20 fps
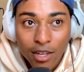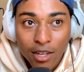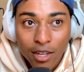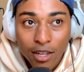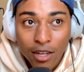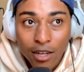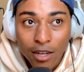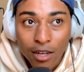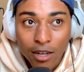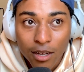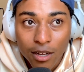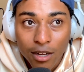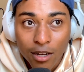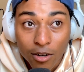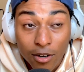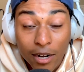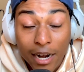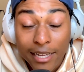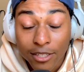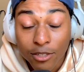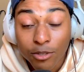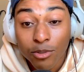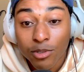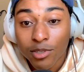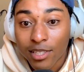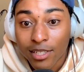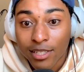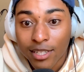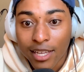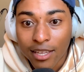or I used
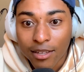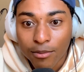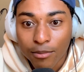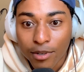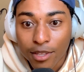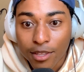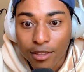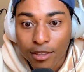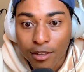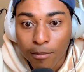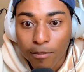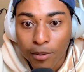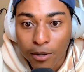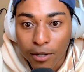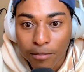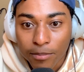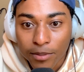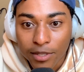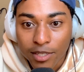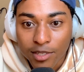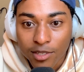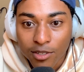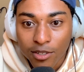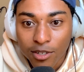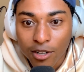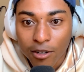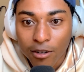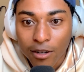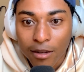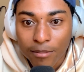to date with a purpose.
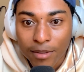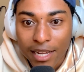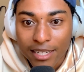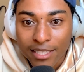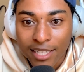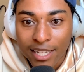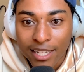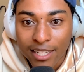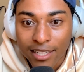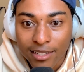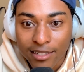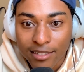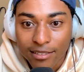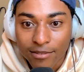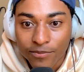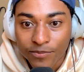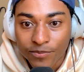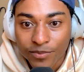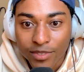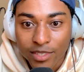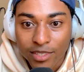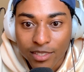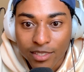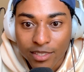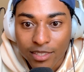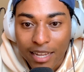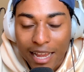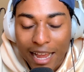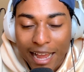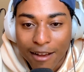I'm not dating
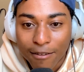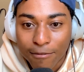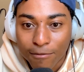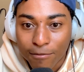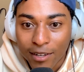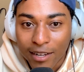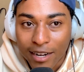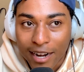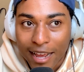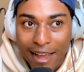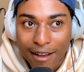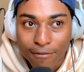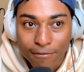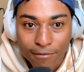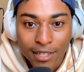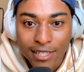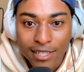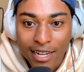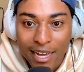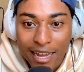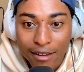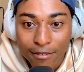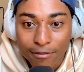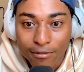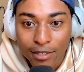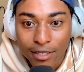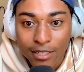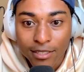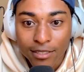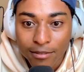to have fun. I have fun to have
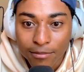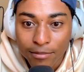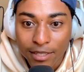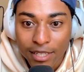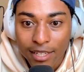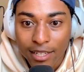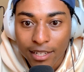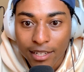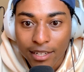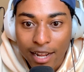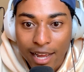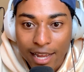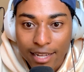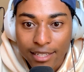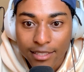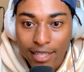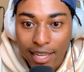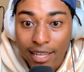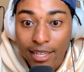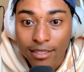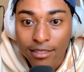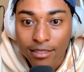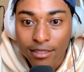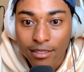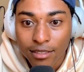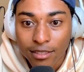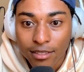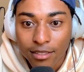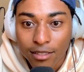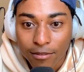fun, and I date
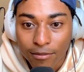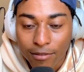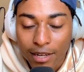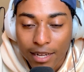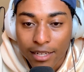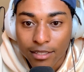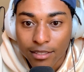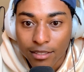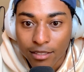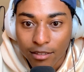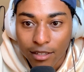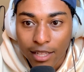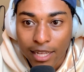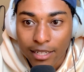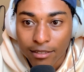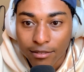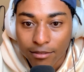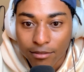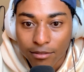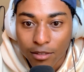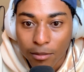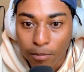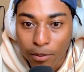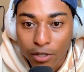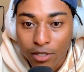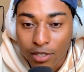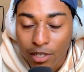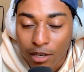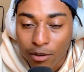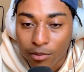to find like the
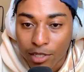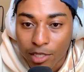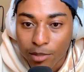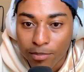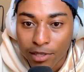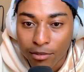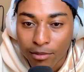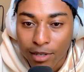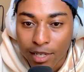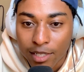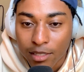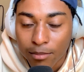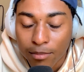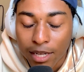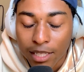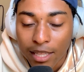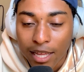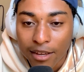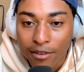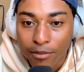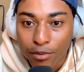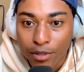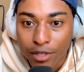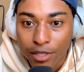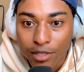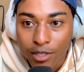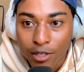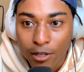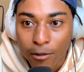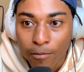person I want to spend the rest of my life with.
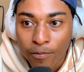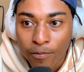So